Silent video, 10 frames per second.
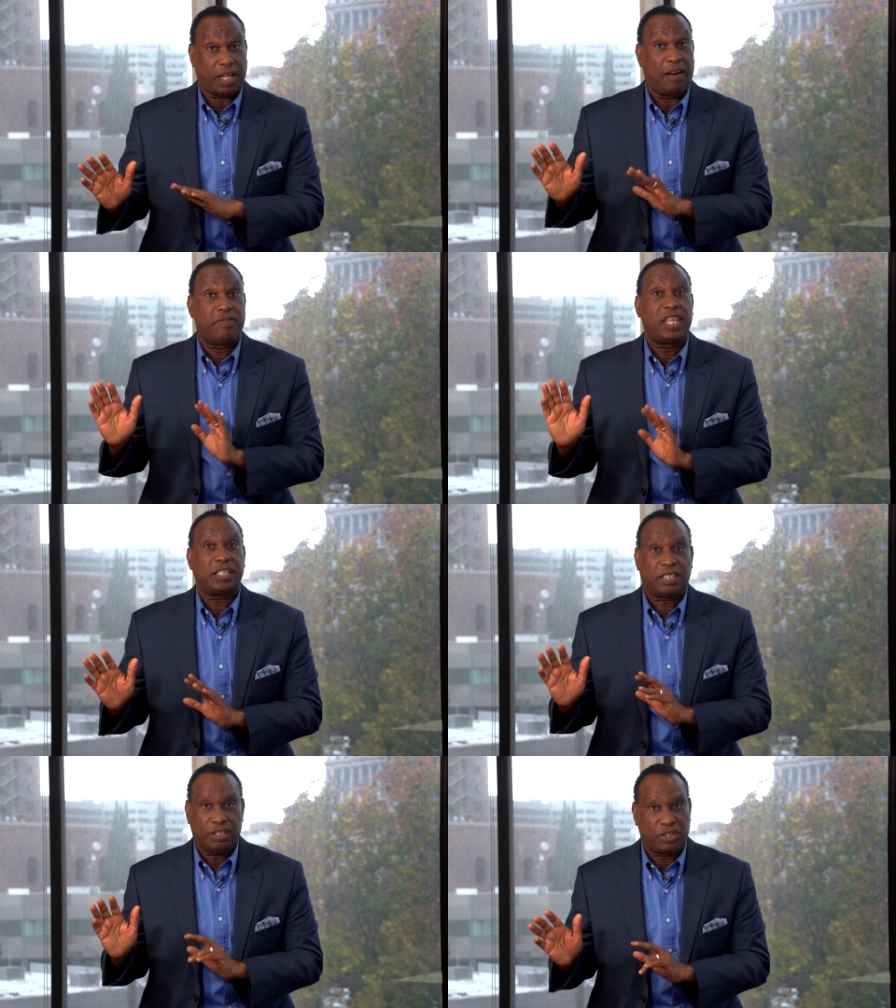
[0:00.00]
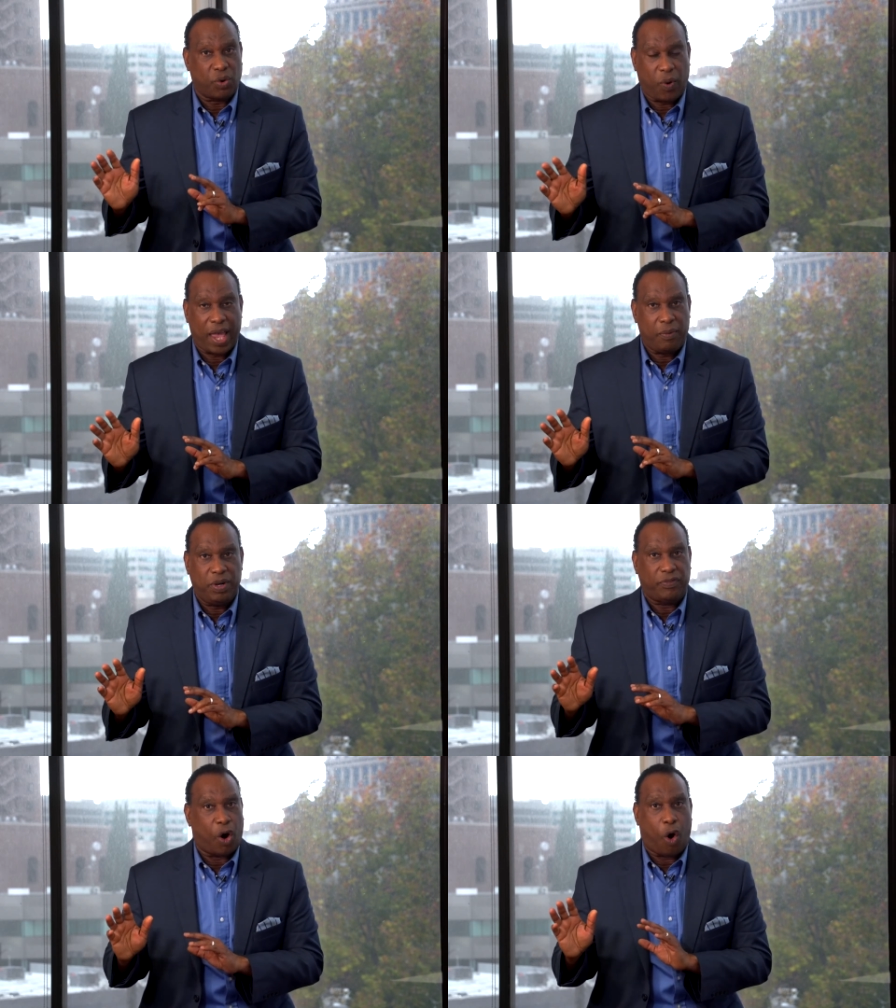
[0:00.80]
of this is the way
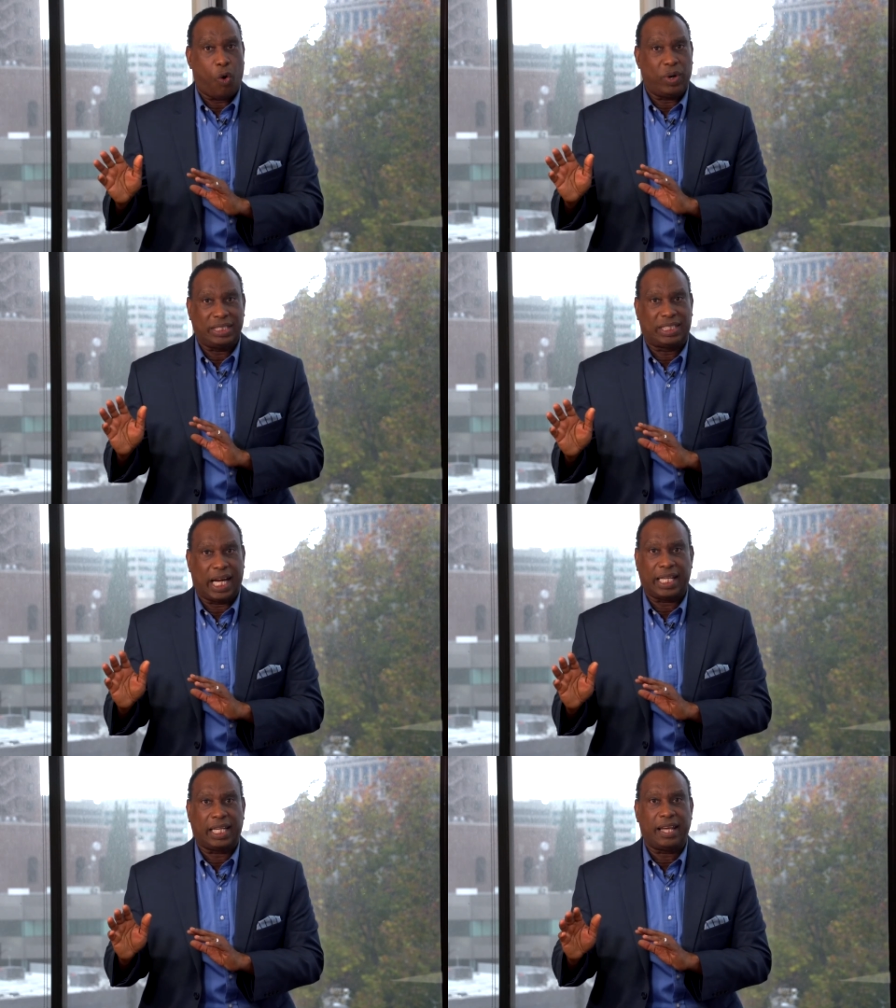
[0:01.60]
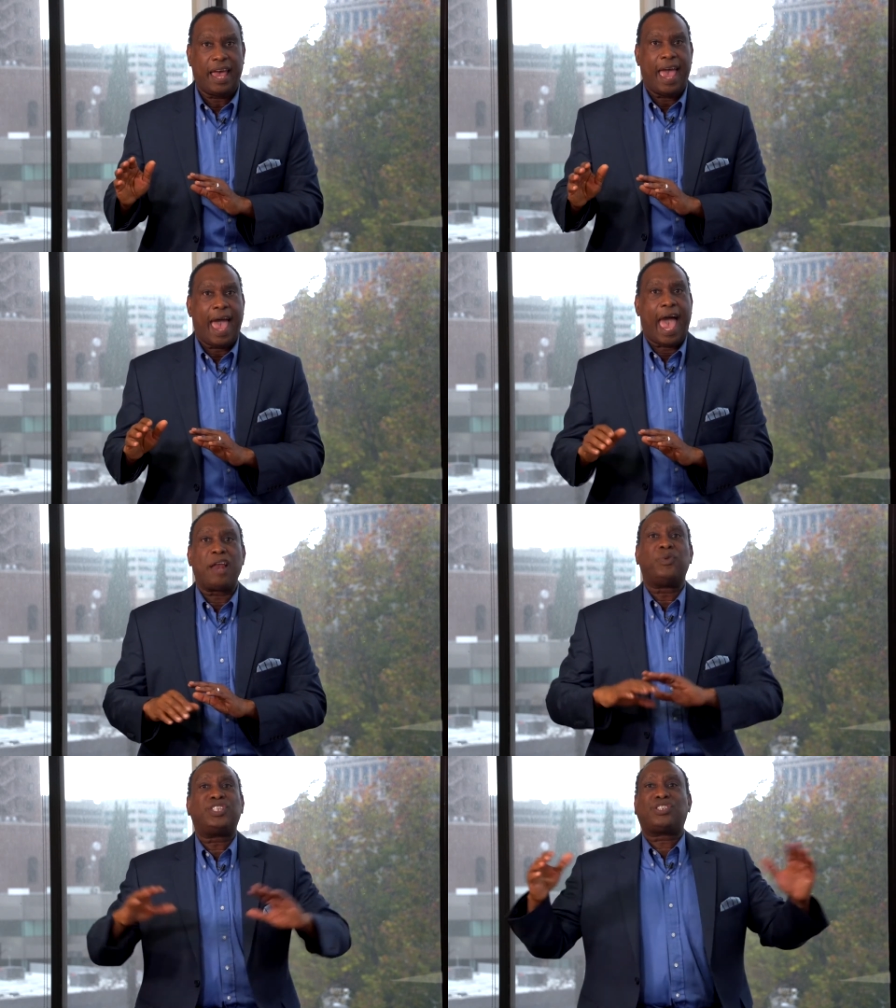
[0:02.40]
we've always done it, and
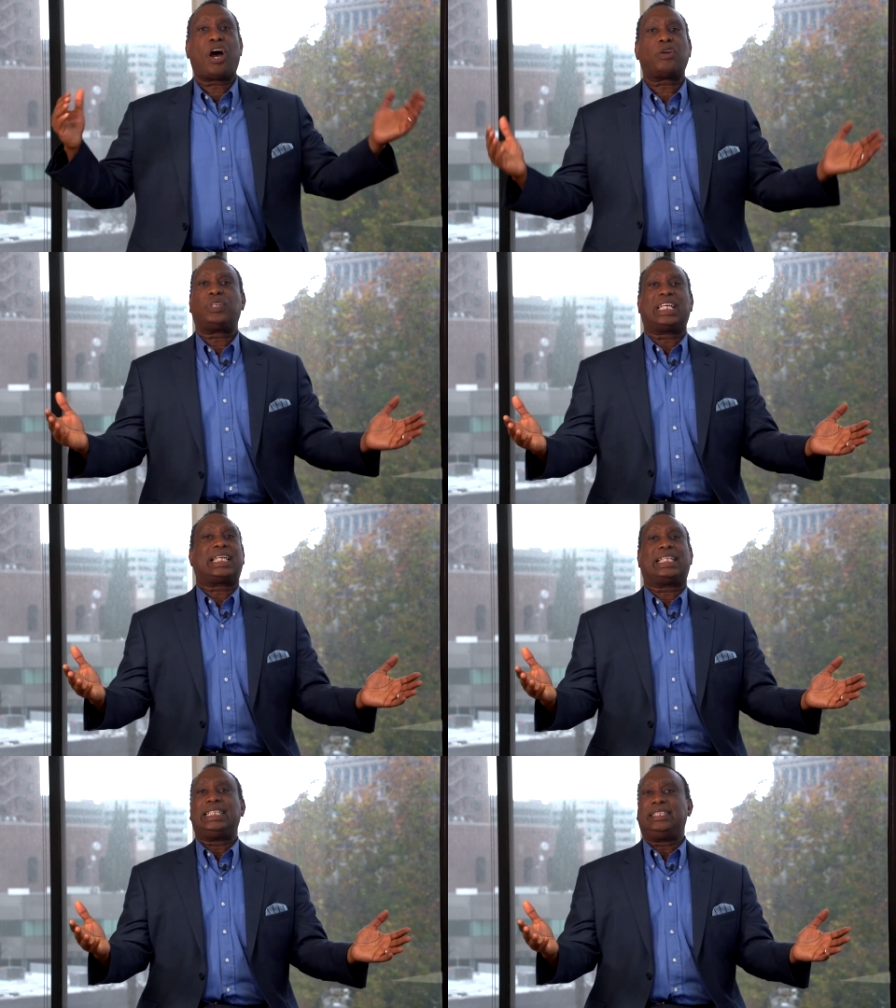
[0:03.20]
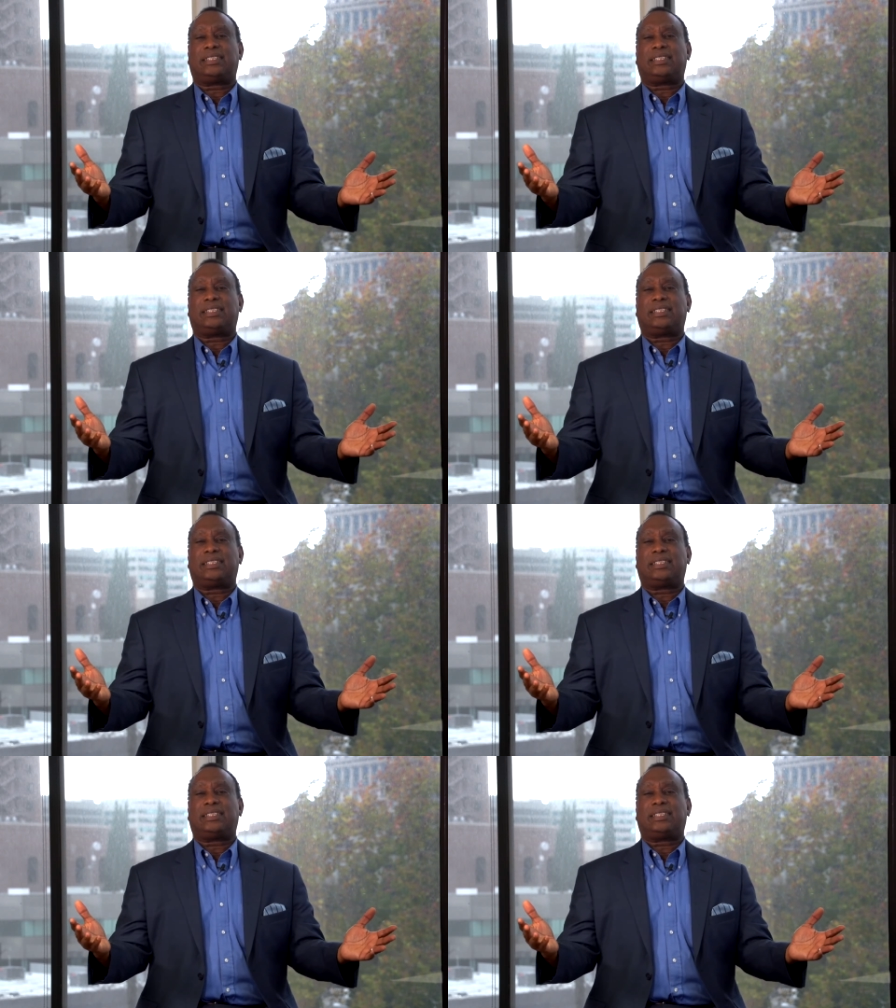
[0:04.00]
we start with a clean